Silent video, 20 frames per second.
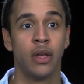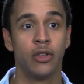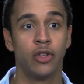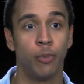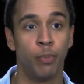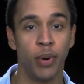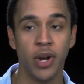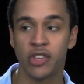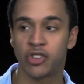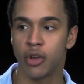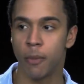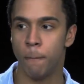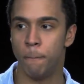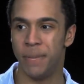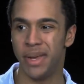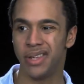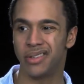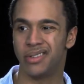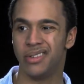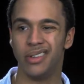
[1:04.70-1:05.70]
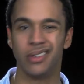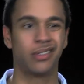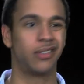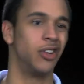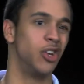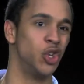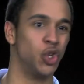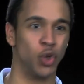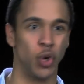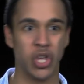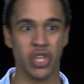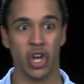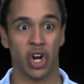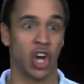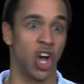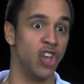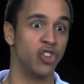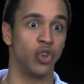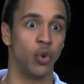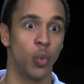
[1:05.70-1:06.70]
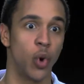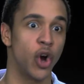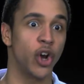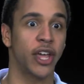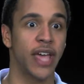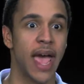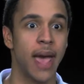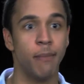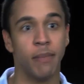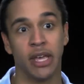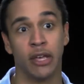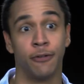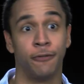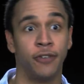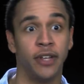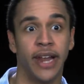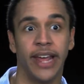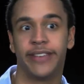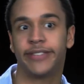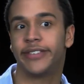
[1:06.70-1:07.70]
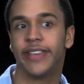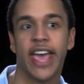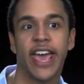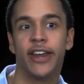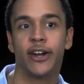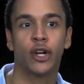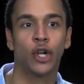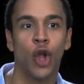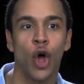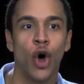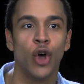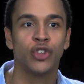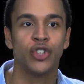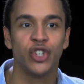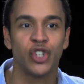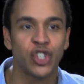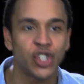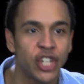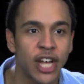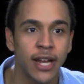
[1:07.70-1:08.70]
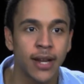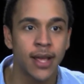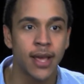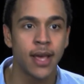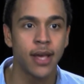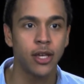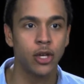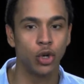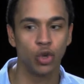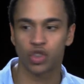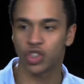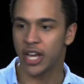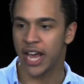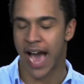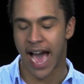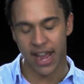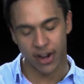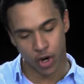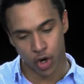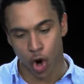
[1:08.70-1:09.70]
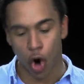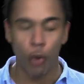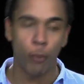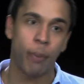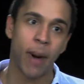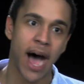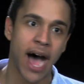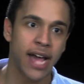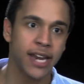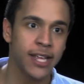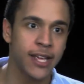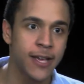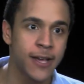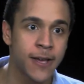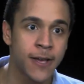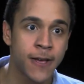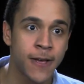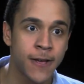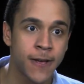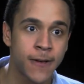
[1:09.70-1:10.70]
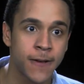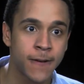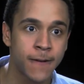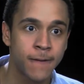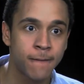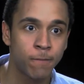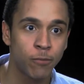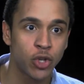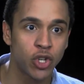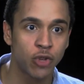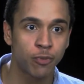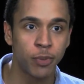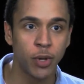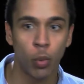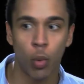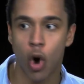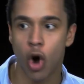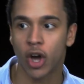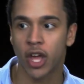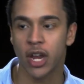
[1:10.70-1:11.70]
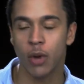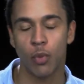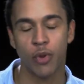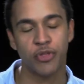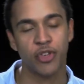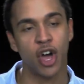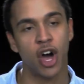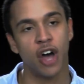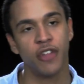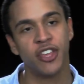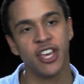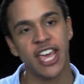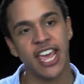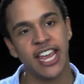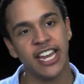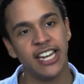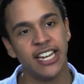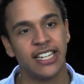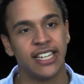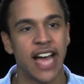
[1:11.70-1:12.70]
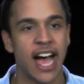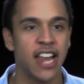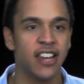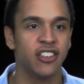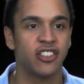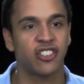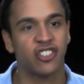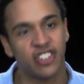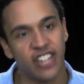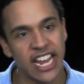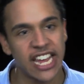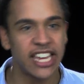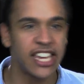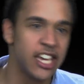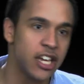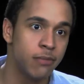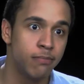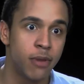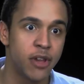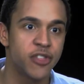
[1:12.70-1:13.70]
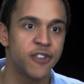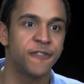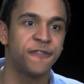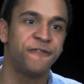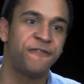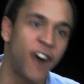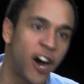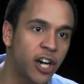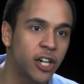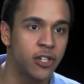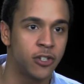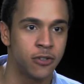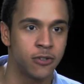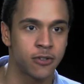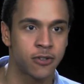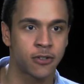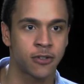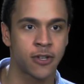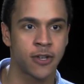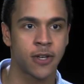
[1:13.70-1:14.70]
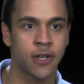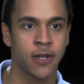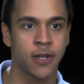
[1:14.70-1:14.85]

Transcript: to bring some business to the joint your cousin work at, make you feel like Santa Claus and shit. You don't say hi to nobody. Just be walking in with your other $80 steak eating motherfuckers.